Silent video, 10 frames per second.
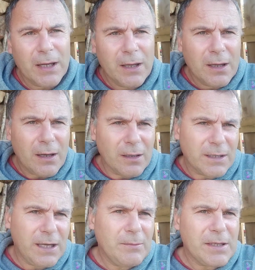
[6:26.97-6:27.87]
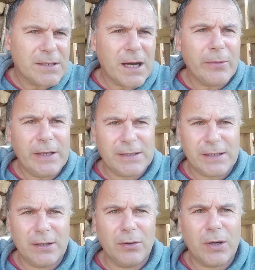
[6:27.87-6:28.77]
I'll keep this going
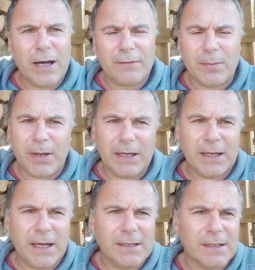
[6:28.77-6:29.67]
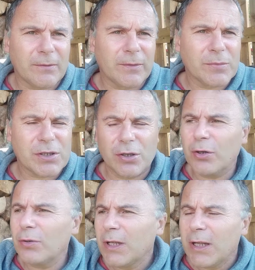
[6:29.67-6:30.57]
till I have to pick the kids up from school
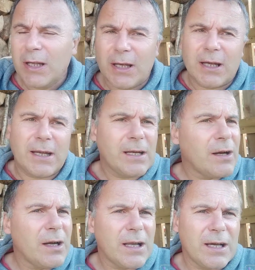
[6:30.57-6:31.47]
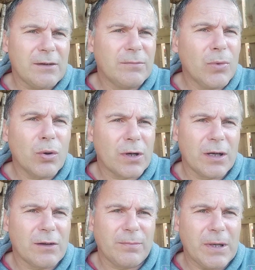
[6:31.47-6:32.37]
and then I'll have more than enough
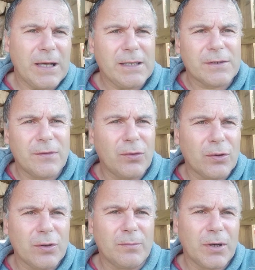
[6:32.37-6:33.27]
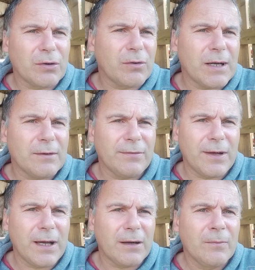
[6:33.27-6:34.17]
blanks for my craft
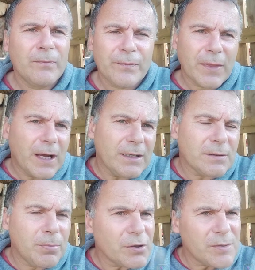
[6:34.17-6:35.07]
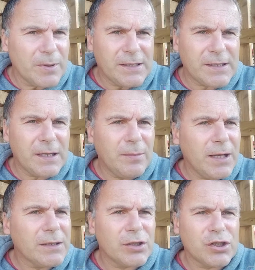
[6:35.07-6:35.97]
fair and to possibly see me into
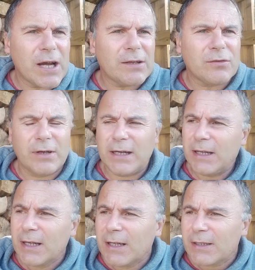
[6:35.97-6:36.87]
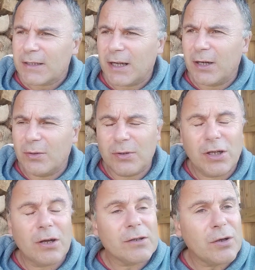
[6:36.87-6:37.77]
January. So, you know,
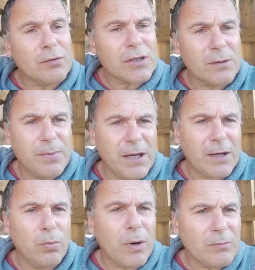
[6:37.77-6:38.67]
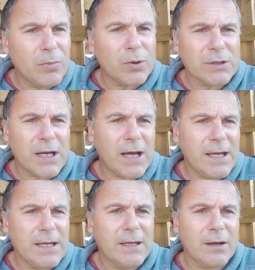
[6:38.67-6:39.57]
as long as I pick one more day
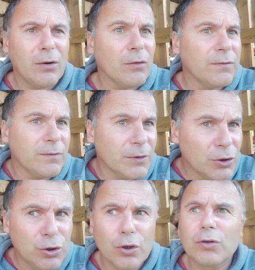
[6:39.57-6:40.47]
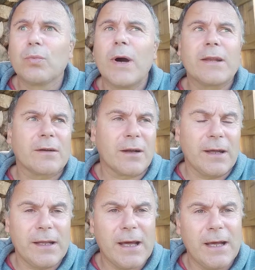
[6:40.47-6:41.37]
of good weather like
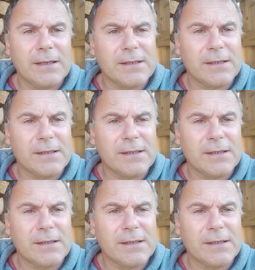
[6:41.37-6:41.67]
this,